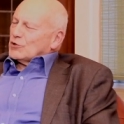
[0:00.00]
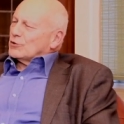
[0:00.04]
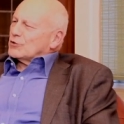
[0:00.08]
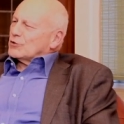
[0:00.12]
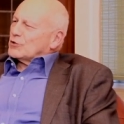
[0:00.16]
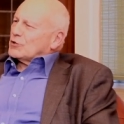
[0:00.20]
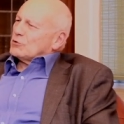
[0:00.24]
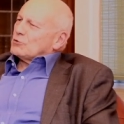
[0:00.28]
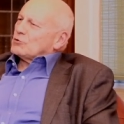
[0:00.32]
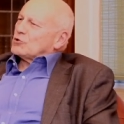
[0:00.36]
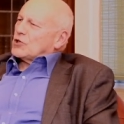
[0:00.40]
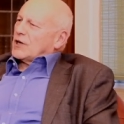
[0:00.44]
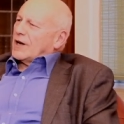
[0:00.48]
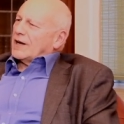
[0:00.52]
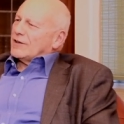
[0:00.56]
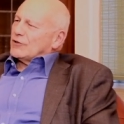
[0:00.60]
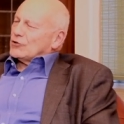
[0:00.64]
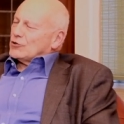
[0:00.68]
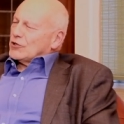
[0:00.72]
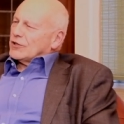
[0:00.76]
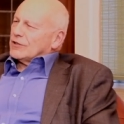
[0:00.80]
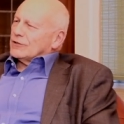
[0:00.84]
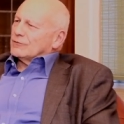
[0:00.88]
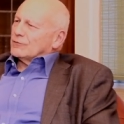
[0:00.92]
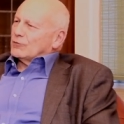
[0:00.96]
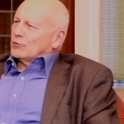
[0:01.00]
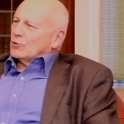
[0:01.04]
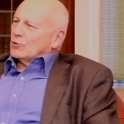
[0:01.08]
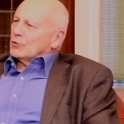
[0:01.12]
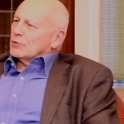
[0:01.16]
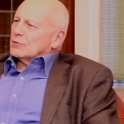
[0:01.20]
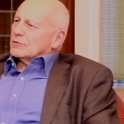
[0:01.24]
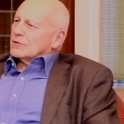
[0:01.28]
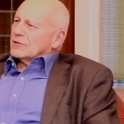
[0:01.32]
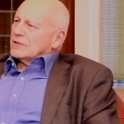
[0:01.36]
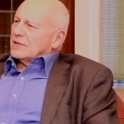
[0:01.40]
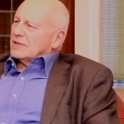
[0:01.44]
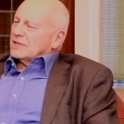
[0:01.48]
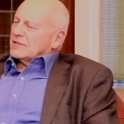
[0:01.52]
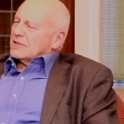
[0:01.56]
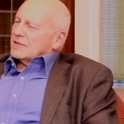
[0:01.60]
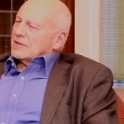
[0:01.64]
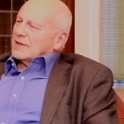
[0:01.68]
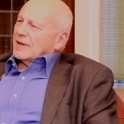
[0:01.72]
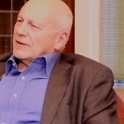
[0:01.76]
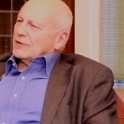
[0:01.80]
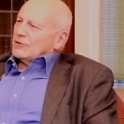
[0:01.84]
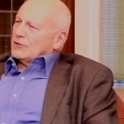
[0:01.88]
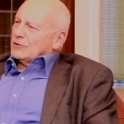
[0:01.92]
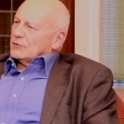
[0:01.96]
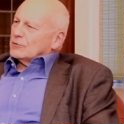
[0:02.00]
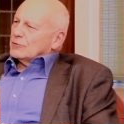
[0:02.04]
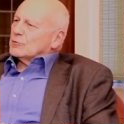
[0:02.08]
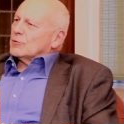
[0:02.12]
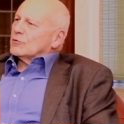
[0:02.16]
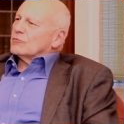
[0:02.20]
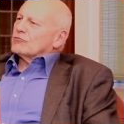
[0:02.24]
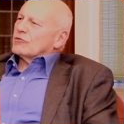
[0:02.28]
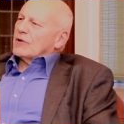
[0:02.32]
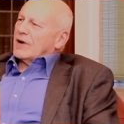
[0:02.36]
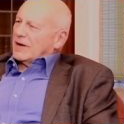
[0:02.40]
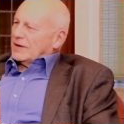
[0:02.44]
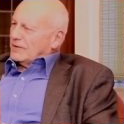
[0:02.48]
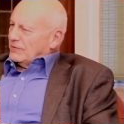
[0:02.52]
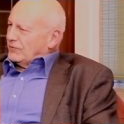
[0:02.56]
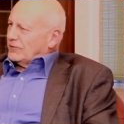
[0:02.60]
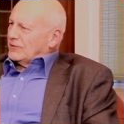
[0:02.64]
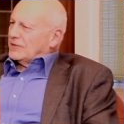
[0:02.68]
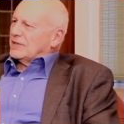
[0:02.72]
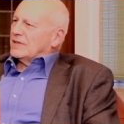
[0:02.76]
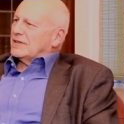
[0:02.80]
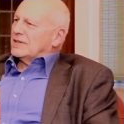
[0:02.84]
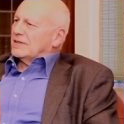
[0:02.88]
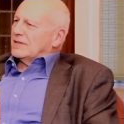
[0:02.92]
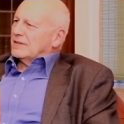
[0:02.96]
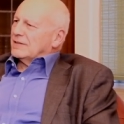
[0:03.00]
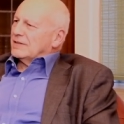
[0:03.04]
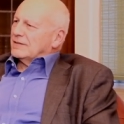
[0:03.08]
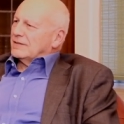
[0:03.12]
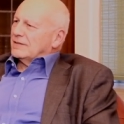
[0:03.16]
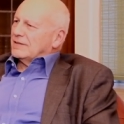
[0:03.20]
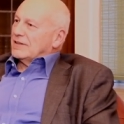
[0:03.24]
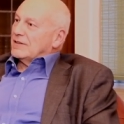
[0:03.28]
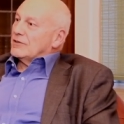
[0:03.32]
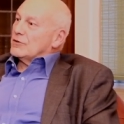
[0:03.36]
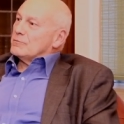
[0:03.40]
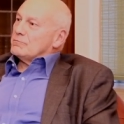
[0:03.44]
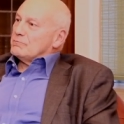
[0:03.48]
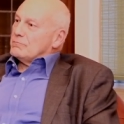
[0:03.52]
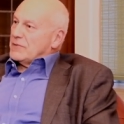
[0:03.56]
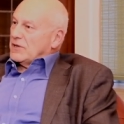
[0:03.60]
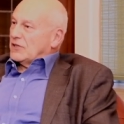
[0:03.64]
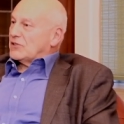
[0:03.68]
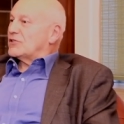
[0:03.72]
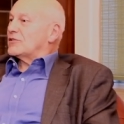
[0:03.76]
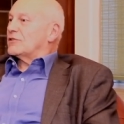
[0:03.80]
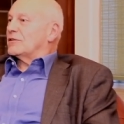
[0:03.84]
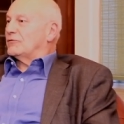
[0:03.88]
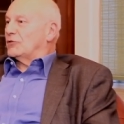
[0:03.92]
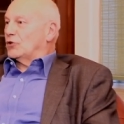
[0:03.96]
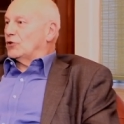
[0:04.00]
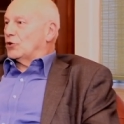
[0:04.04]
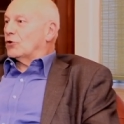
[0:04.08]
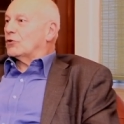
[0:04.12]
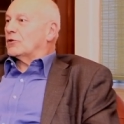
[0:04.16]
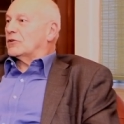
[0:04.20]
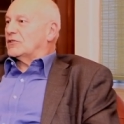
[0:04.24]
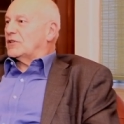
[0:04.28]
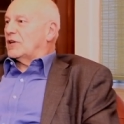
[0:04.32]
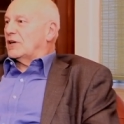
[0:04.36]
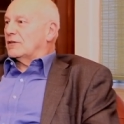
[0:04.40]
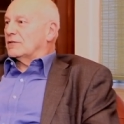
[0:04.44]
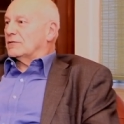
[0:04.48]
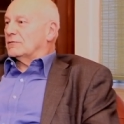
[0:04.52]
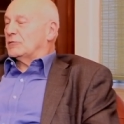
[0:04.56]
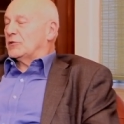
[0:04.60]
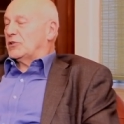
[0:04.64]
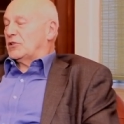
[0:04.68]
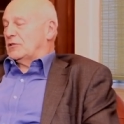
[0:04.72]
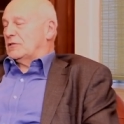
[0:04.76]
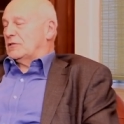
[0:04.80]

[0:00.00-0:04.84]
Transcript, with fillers: also challenging, of course, is that you arrived here in the midst of a lockdown, which